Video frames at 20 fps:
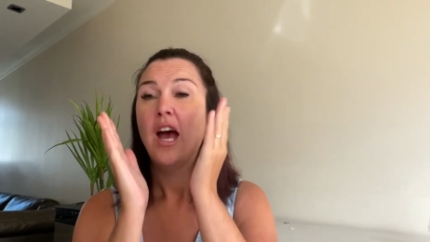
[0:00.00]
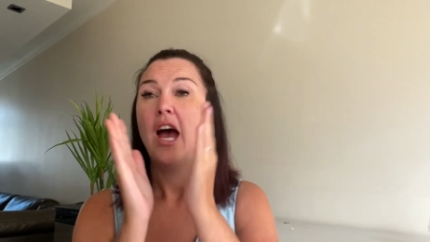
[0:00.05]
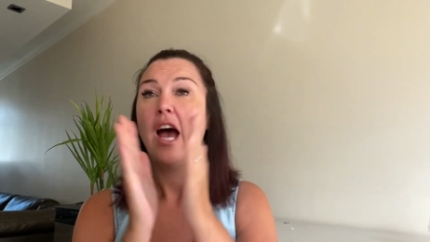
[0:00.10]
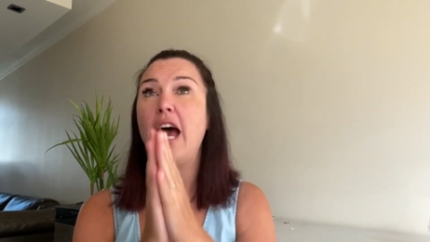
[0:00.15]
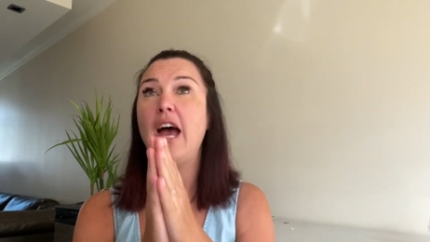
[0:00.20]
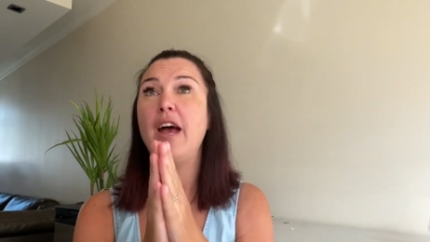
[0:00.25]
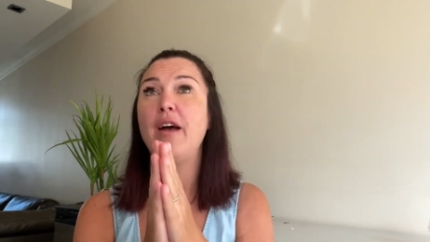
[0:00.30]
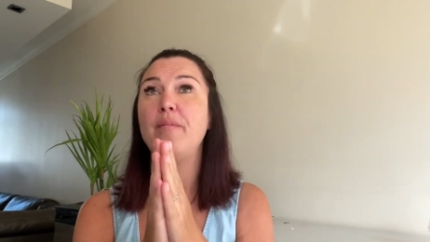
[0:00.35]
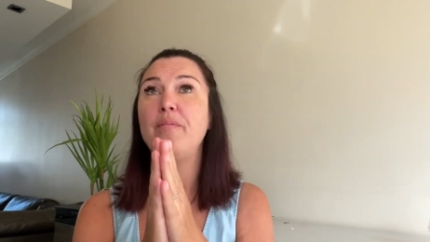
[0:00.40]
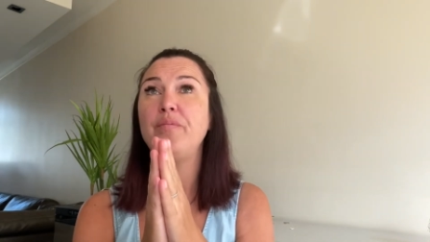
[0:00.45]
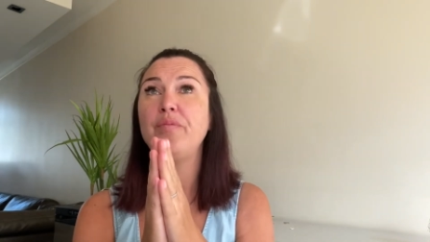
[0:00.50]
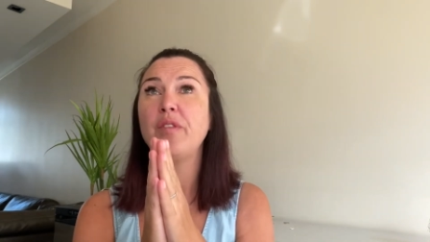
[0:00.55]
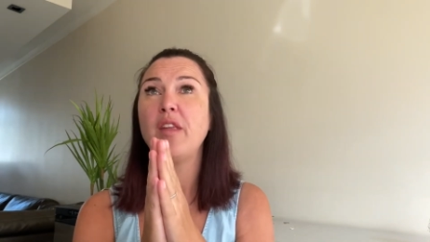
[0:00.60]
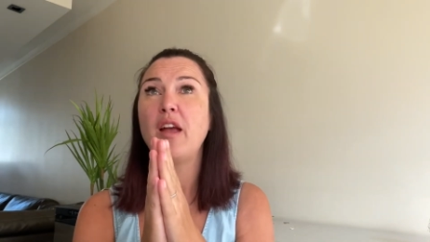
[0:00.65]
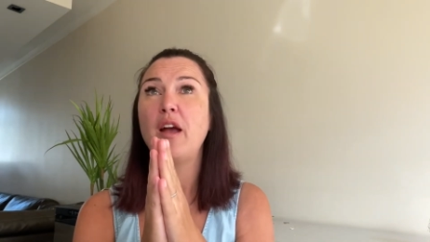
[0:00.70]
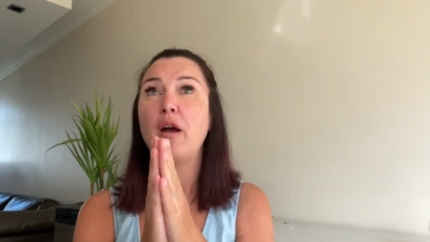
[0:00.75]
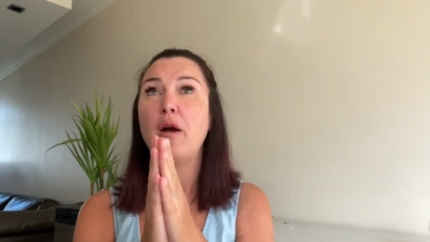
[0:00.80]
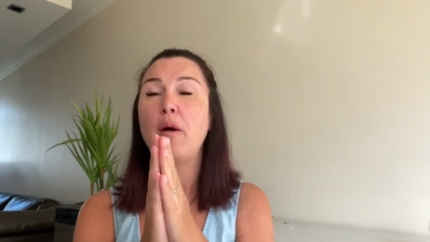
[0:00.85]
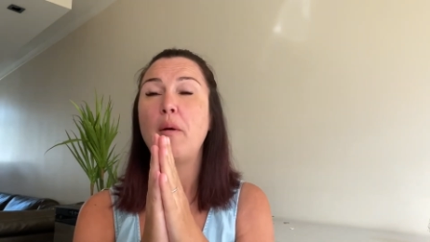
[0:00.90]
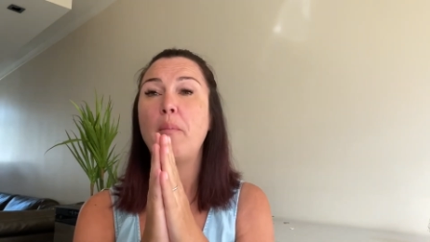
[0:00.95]
Um,
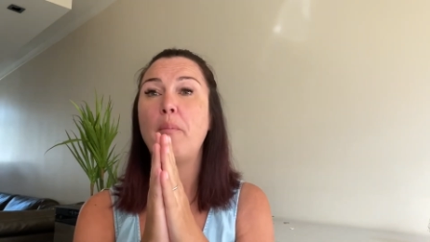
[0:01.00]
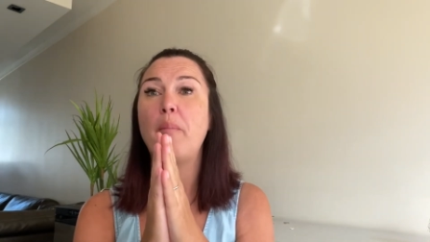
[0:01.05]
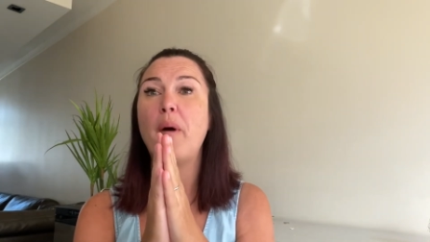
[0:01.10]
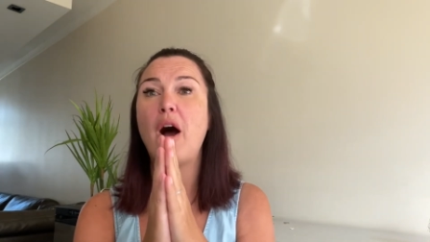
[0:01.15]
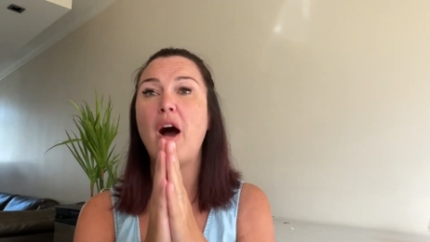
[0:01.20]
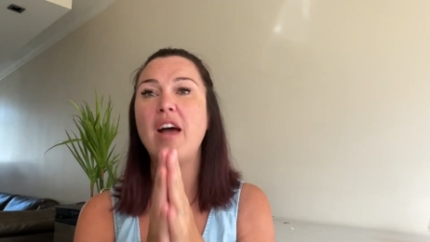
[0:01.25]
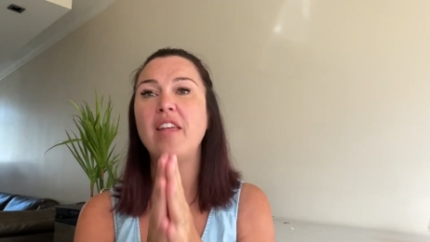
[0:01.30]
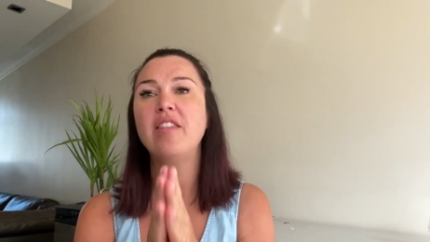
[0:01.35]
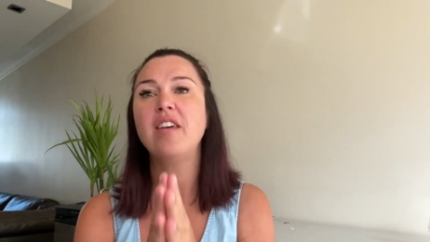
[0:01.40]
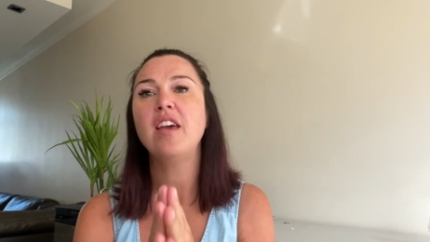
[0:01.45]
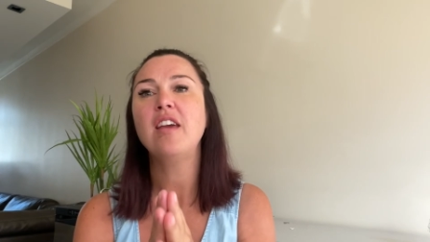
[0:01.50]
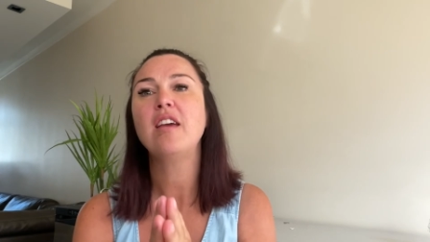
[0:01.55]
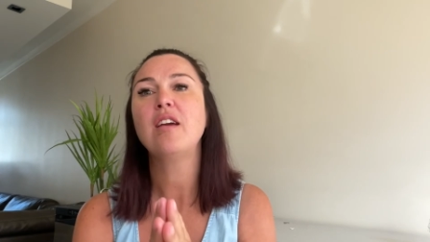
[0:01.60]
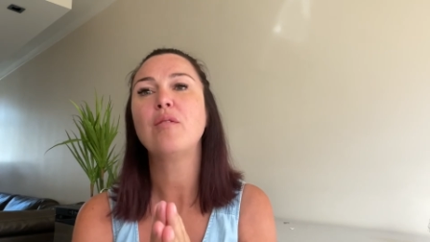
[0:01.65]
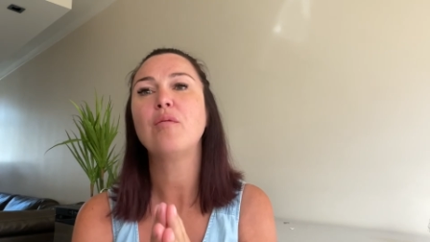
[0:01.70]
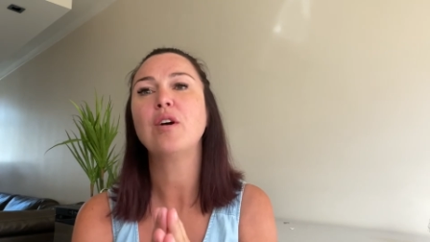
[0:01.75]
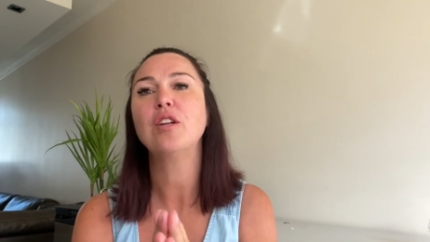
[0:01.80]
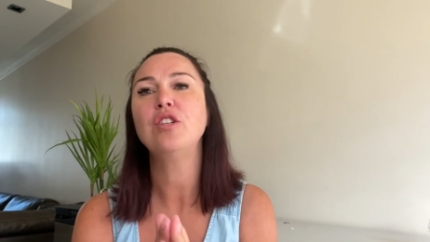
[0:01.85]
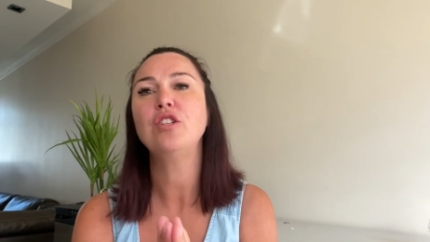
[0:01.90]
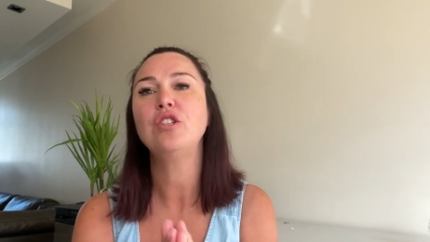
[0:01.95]
but I think
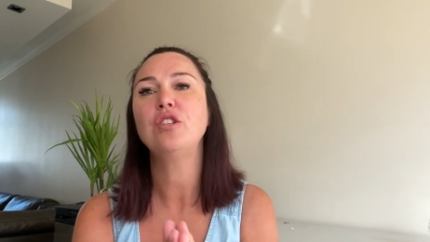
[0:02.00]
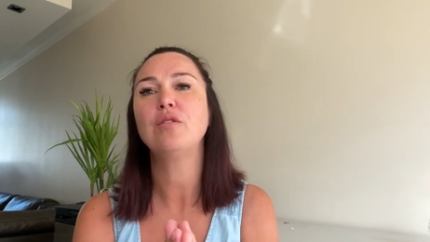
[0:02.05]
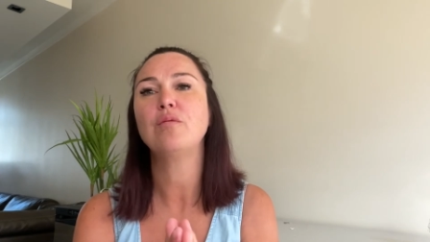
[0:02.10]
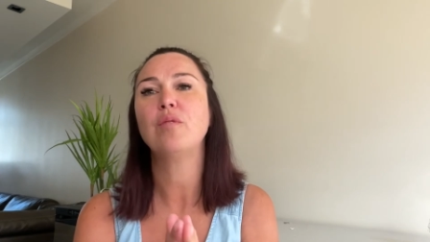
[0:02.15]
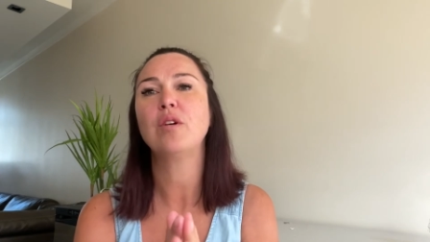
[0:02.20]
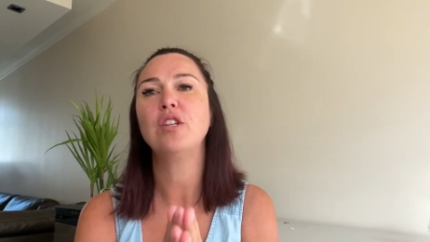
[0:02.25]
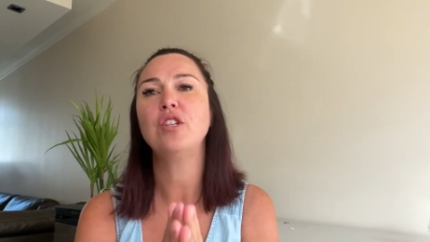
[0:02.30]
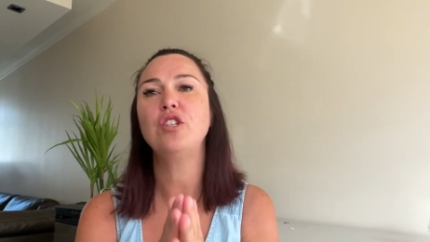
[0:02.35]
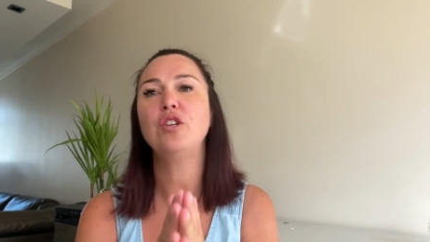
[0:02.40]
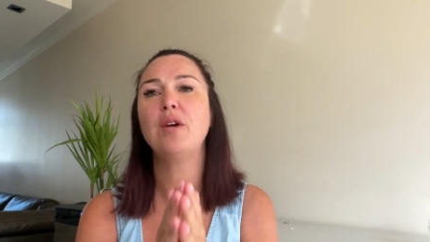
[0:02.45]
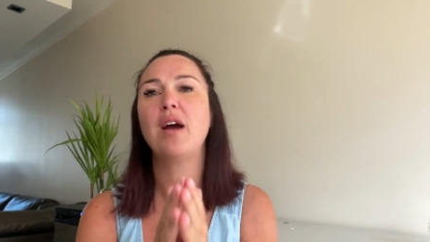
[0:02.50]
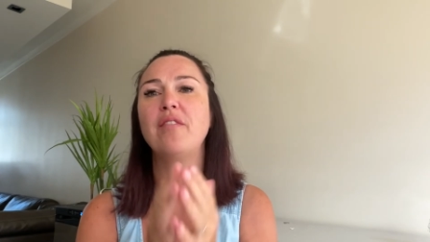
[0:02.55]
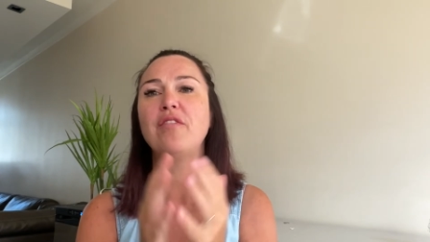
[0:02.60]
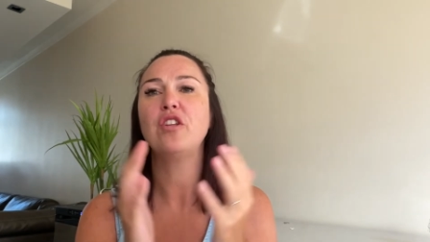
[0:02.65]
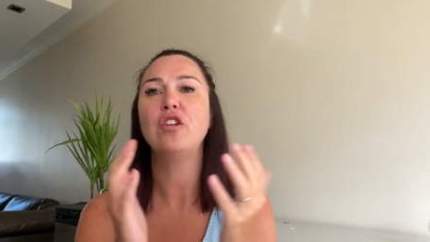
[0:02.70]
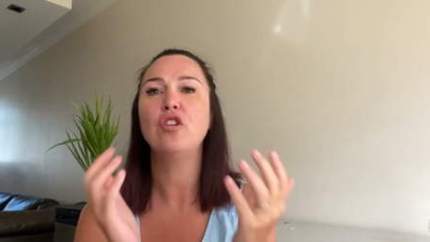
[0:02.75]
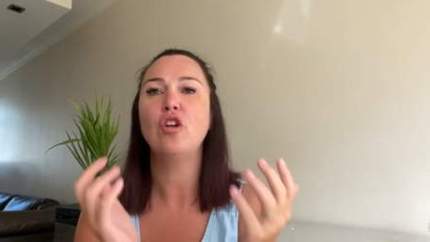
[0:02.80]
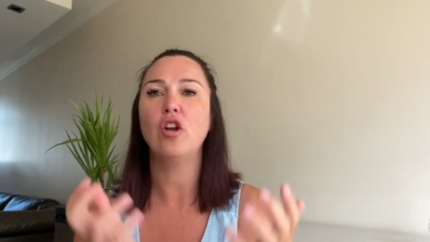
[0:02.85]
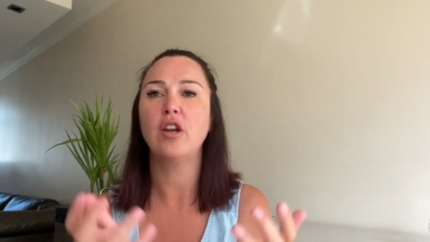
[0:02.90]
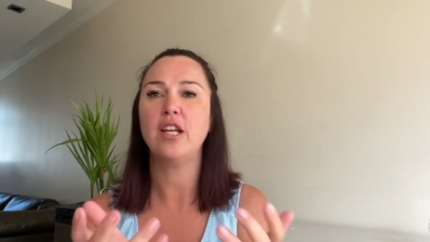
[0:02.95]
once once you have the
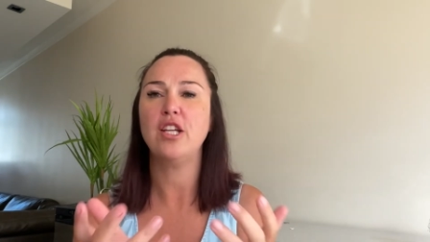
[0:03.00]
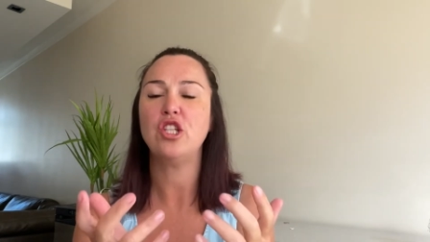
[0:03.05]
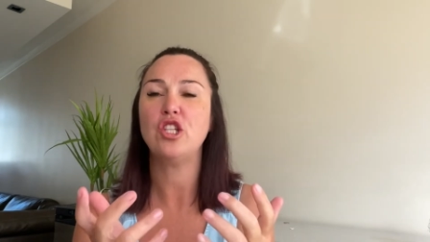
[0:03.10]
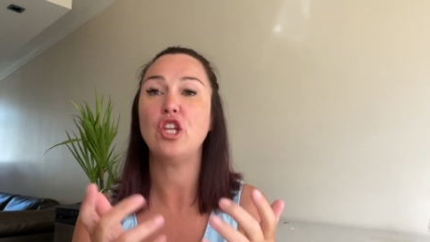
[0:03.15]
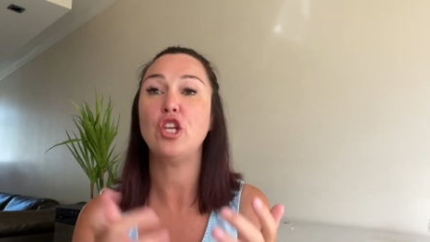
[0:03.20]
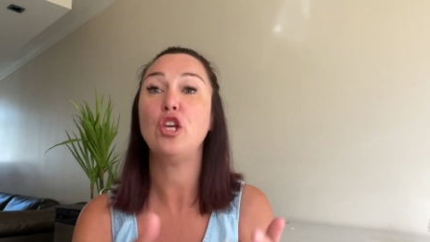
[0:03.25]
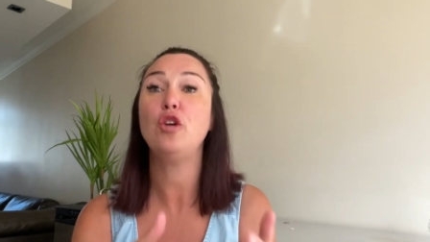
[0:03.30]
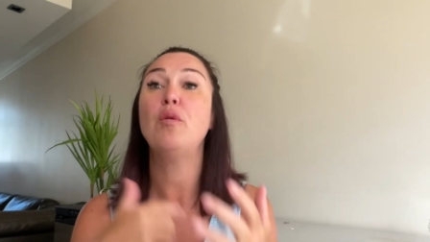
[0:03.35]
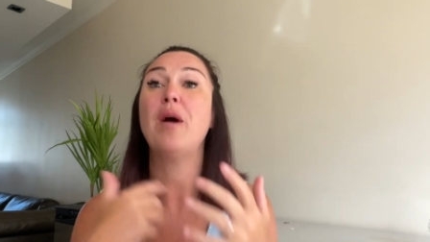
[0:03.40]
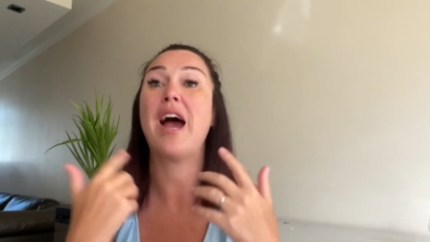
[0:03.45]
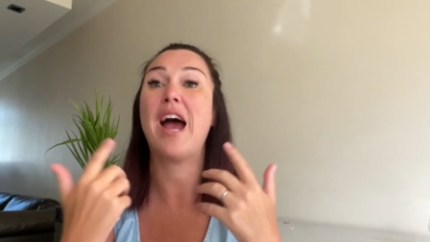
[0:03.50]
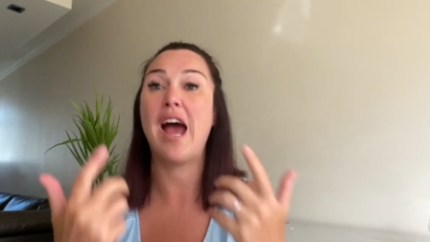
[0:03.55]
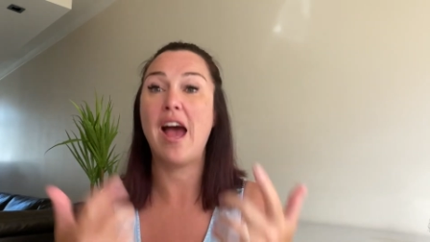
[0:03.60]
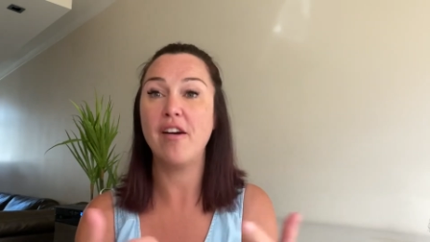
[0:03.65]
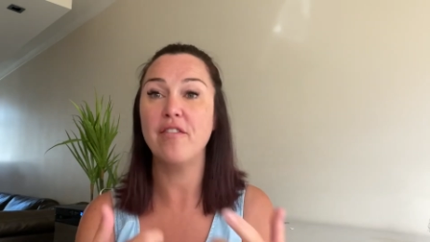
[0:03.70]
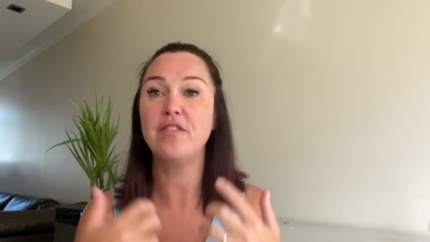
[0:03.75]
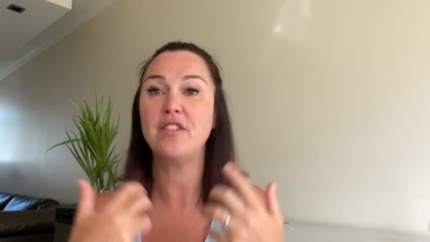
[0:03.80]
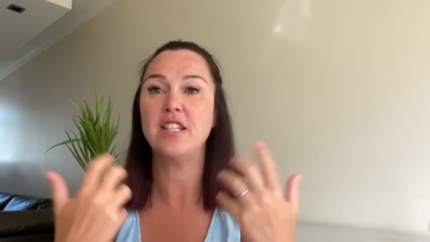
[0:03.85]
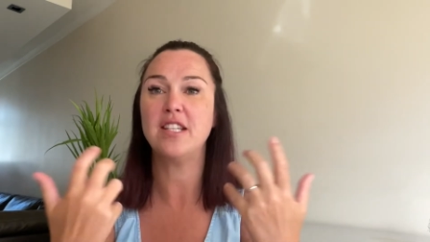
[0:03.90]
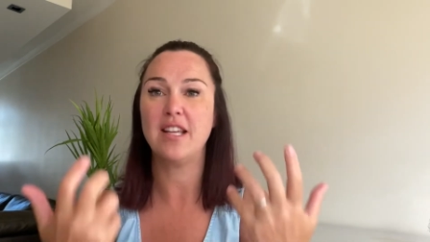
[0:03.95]
knowledge that you
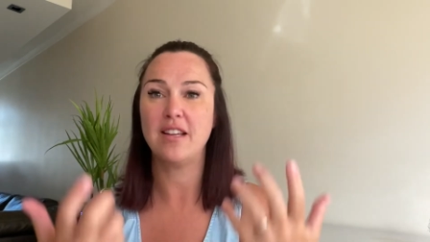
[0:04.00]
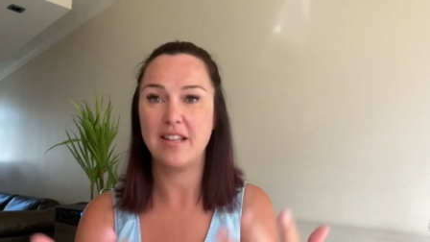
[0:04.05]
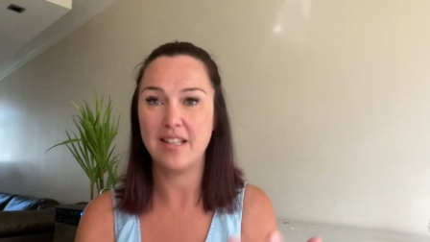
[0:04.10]
have to